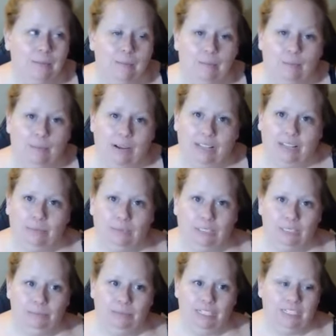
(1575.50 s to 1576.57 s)
But that, which
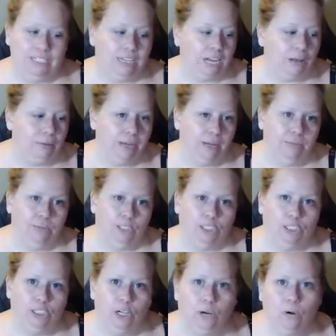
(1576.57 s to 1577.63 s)
means like I'll be able to
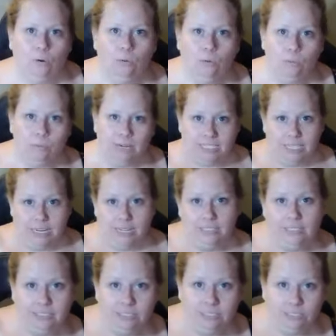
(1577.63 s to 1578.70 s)
show my
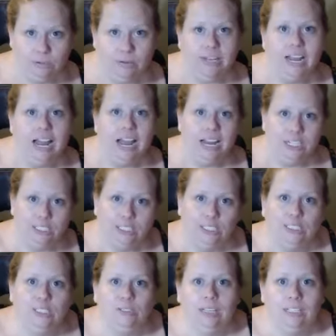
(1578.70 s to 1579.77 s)
desk, so I can actually
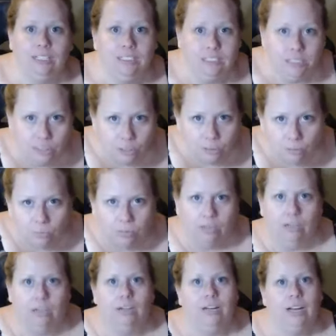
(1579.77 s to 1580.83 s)
do like sigil
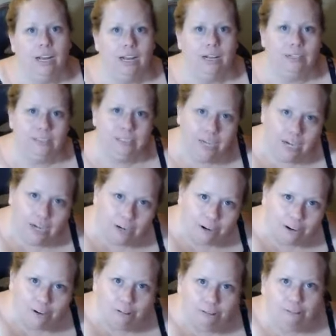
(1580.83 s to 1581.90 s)
work and
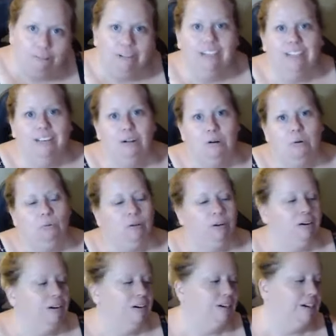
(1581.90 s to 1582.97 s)
tarot
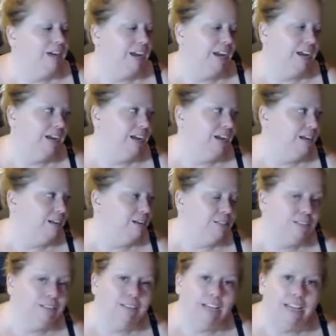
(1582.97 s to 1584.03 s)
work, and
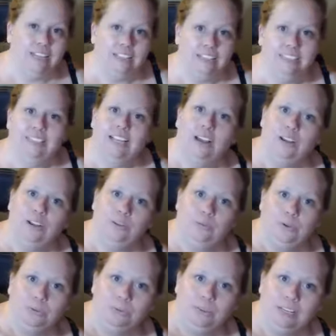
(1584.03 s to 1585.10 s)
like this is how you
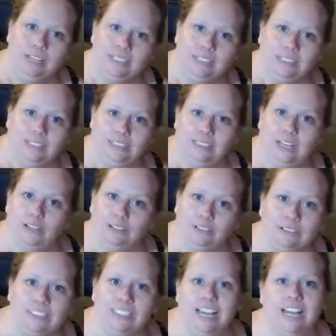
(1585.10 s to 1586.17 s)
do this, and this is how you
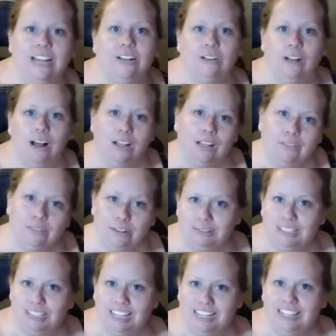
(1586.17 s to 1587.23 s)
dress a candle. All of those
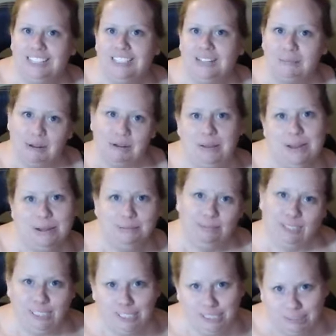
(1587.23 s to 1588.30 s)
things I'm going to be able
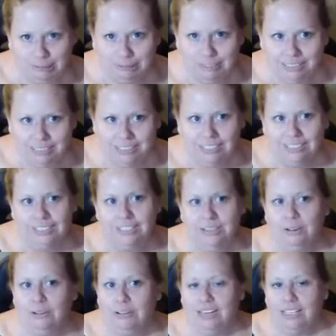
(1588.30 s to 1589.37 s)
to do. So
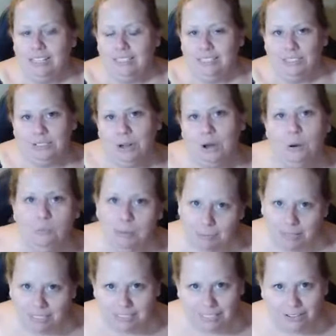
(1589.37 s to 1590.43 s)
like it's just opened
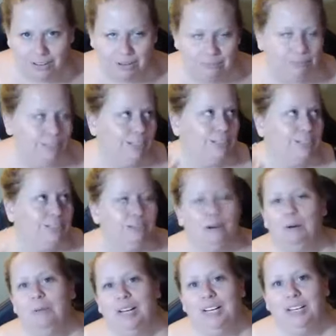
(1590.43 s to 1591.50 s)
myself up to like so
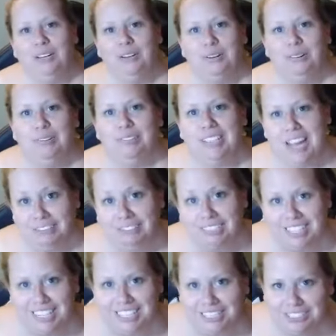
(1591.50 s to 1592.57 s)
many new lives that
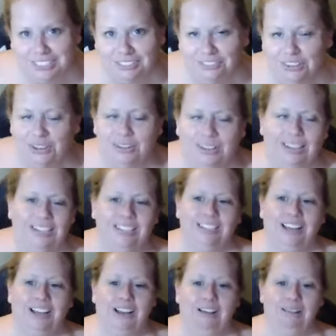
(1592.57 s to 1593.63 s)
I get to do for you guys.
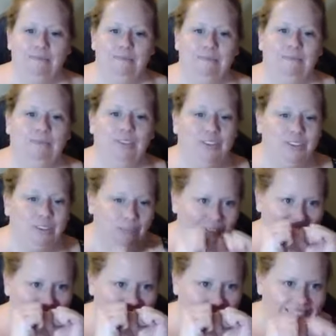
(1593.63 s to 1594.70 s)
So
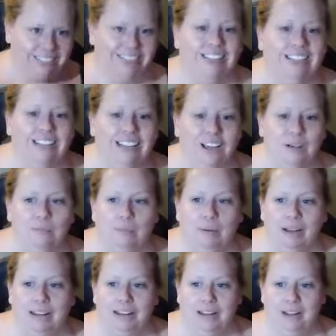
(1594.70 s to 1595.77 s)
excited.
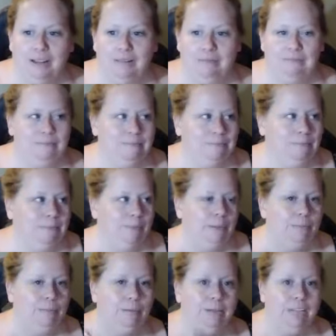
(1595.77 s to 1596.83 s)
But
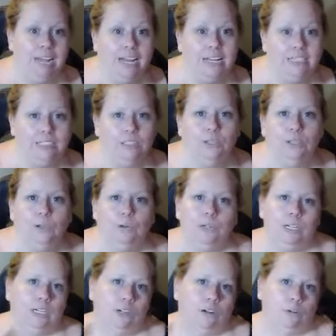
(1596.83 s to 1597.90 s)
yes, so you
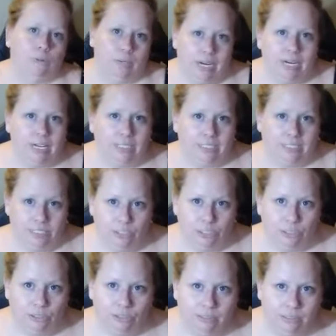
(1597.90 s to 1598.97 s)
can create a
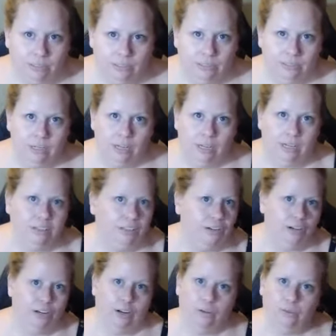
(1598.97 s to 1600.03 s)
sigil, and
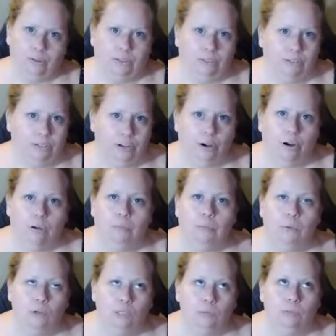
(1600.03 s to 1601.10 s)
you know there are
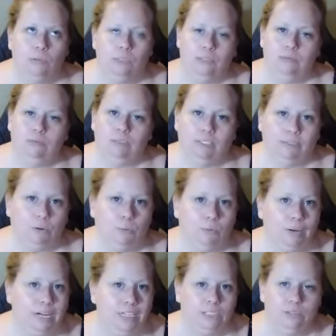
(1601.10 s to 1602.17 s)
multiple different
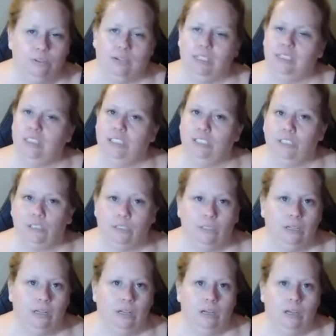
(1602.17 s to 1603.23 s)
ways to create a
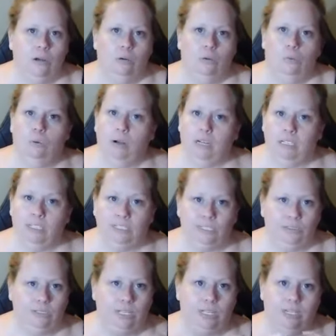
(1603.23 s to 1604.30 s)
sigil. One is
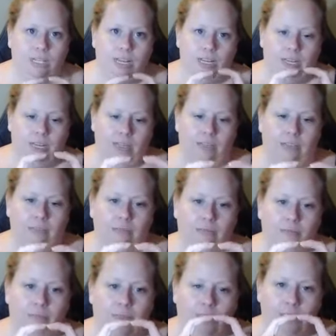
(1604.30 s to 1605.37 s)
using like a
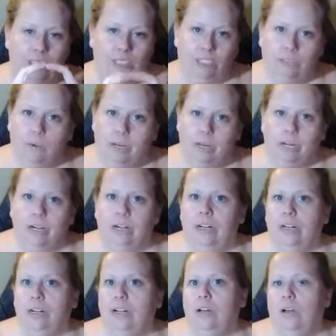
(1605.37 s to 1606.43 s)
magic
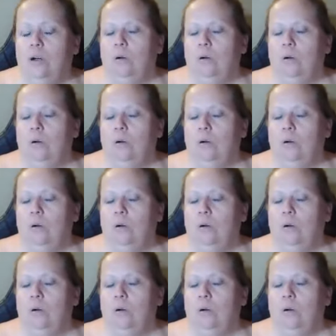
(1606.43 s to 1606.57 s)
square.